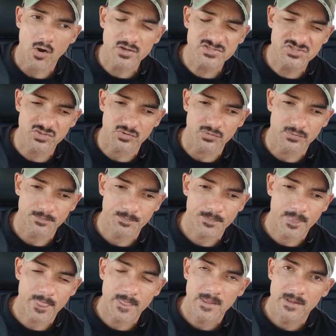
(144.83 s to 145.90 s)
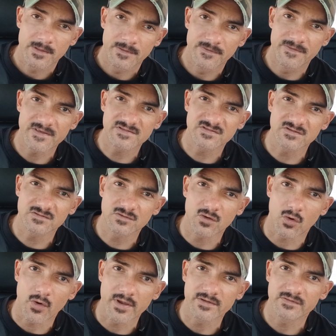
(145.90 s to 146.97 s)
Also, this is
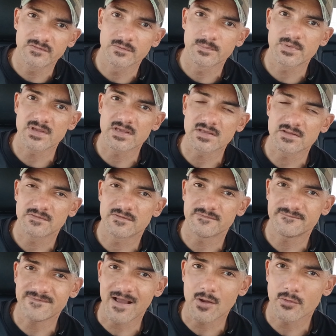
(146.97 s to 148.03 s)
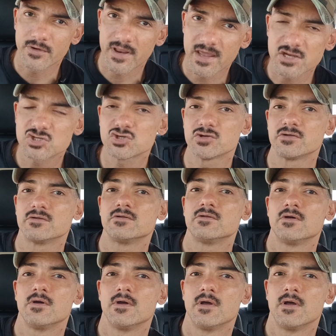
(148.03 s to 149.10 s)
going to be the
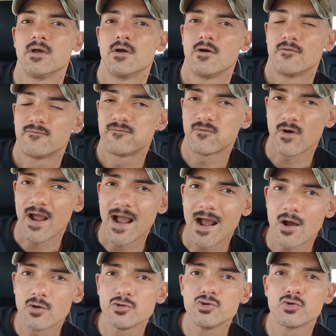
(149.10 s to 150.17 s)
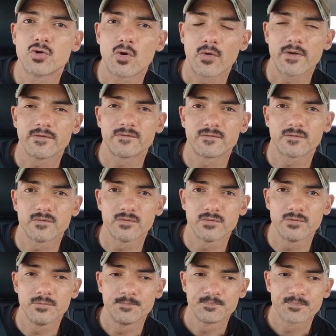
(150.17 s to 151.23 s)
foundation for how you're going
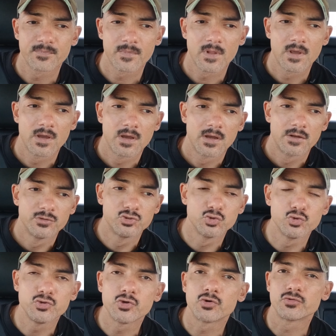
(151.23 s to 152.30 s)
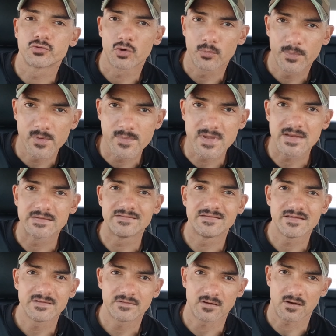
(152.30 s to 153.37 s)
to do your
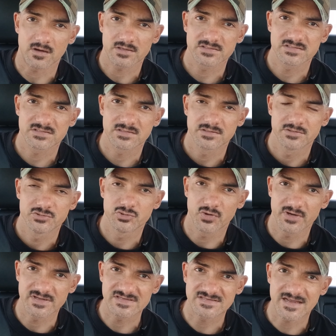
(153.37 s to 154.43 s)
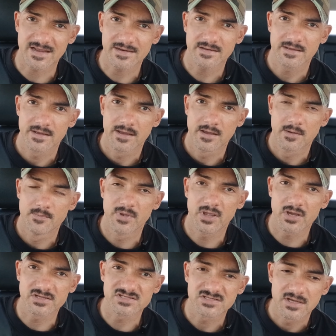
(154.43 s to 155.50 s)
dopamine detox. Do you understand?
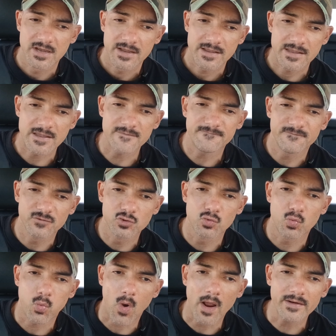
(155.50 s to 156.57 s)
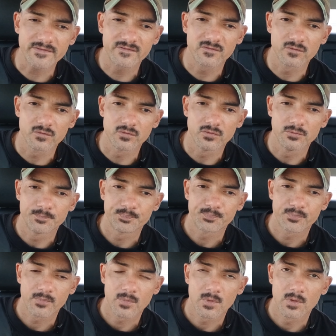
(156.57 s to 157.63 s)
Because if you want to
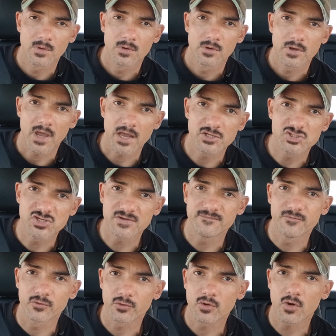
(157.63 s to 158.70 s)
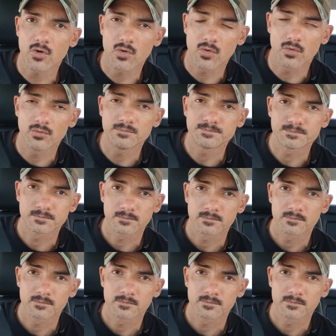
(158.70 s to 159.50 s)
achieve your goal